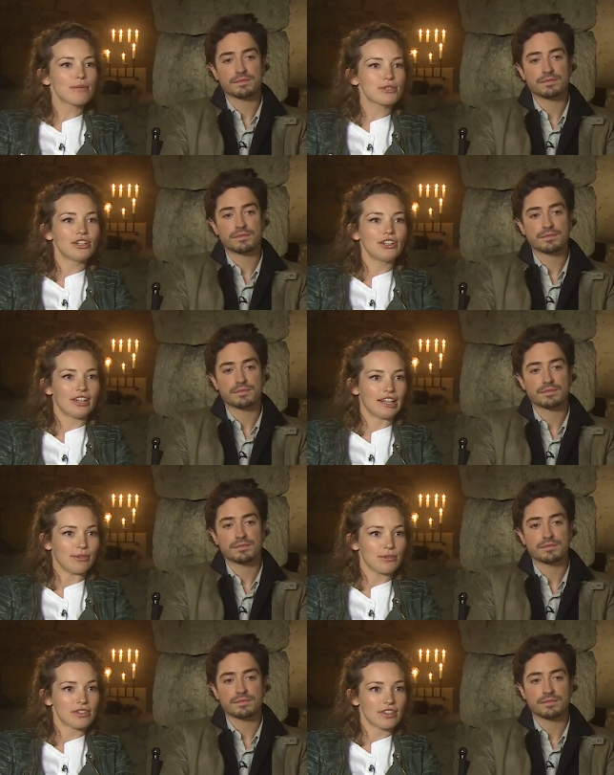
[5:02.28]
Speaker 1: Absolutely.
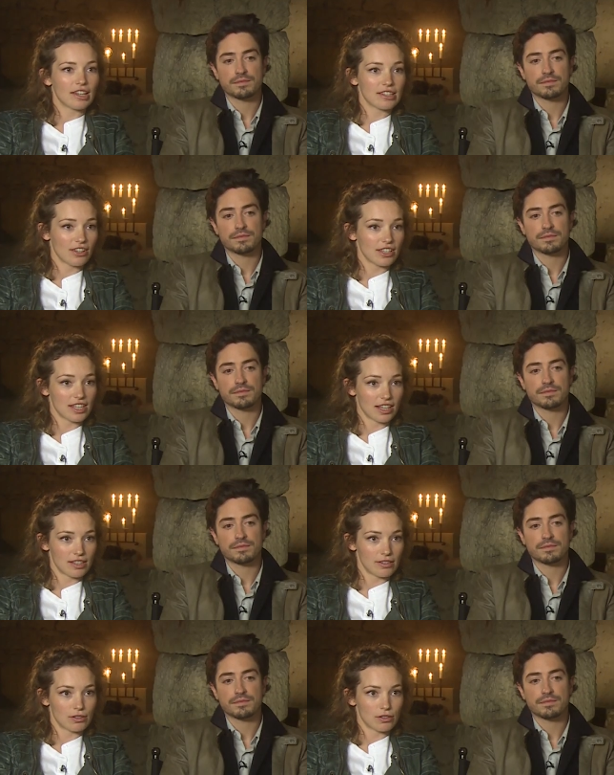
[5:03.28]
It was
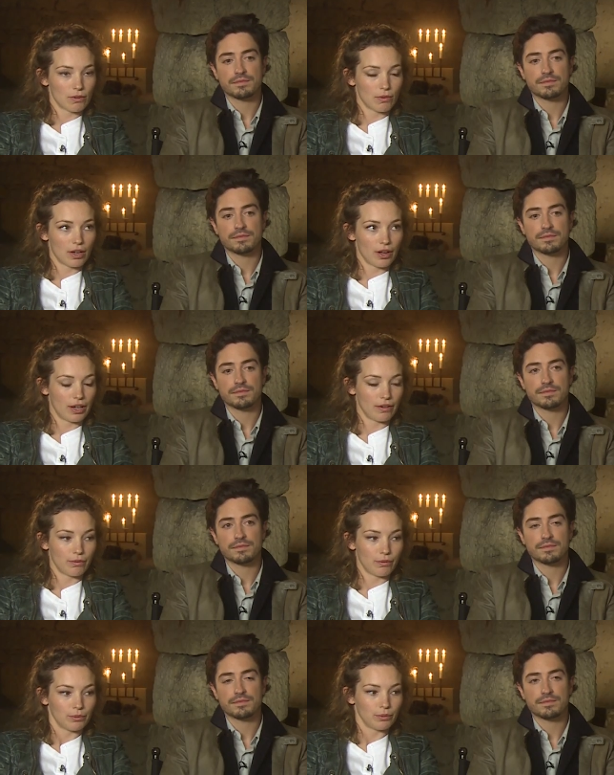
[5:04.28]
exciting to, when, I,
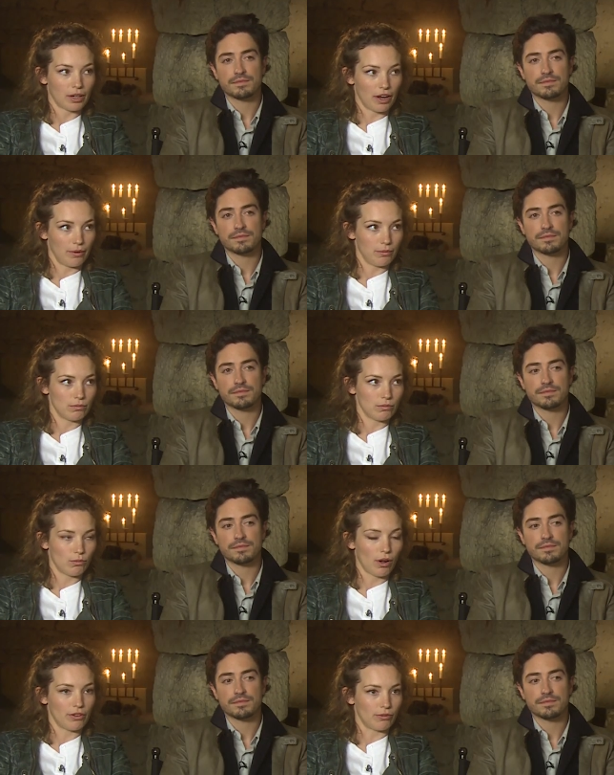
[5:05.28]
when I
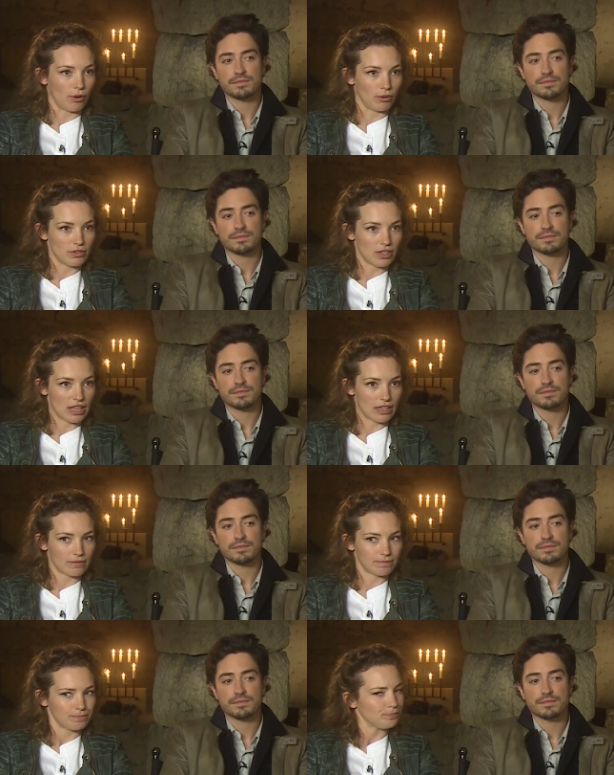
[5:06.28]
won the role to think
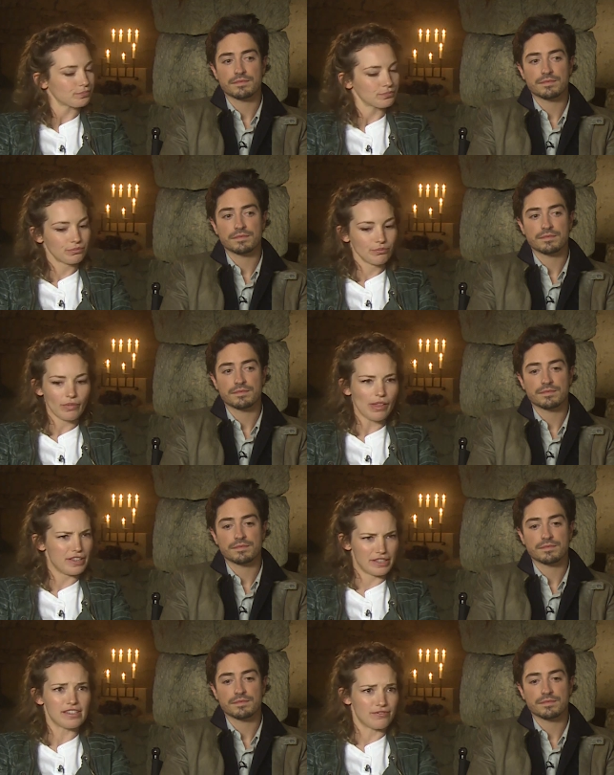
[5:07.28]

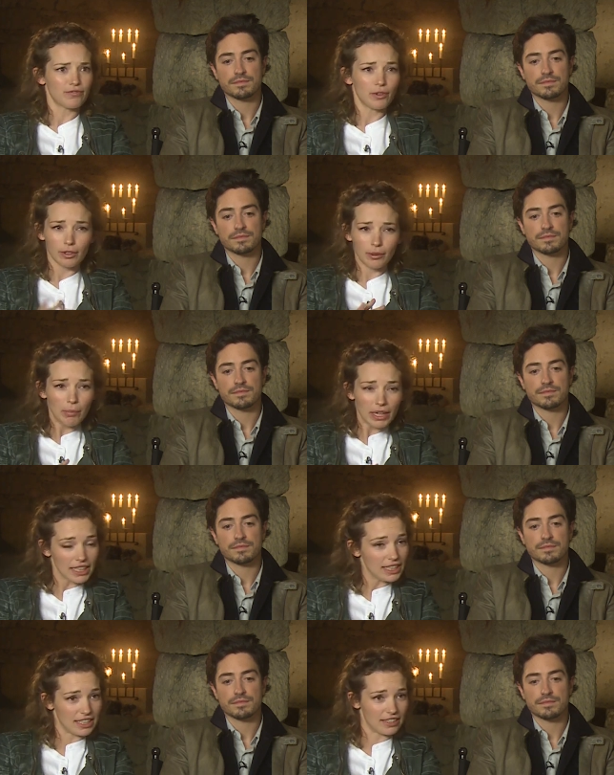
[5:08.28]
this is
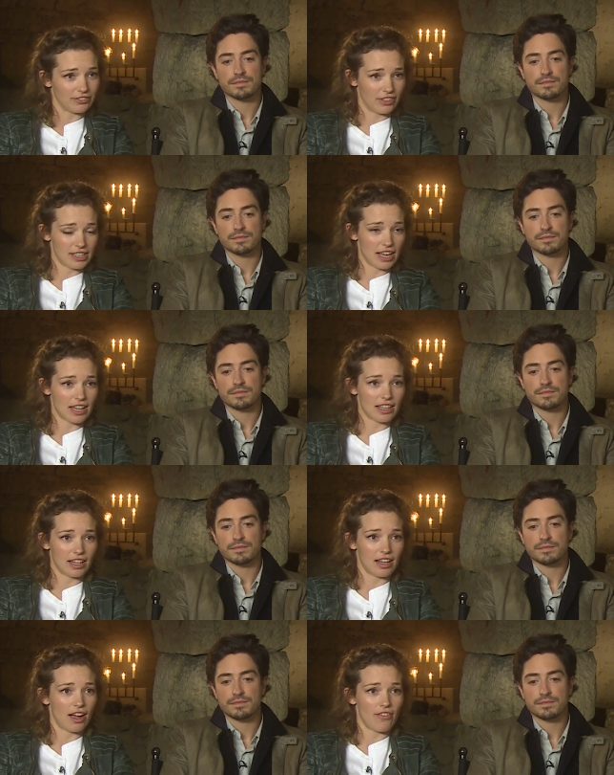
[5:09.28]
completely different to
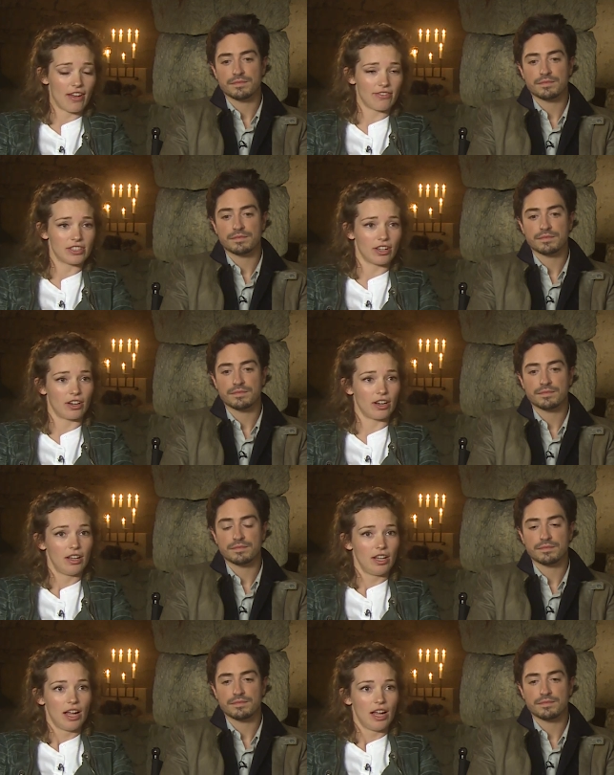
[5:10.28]
anything I've ever done.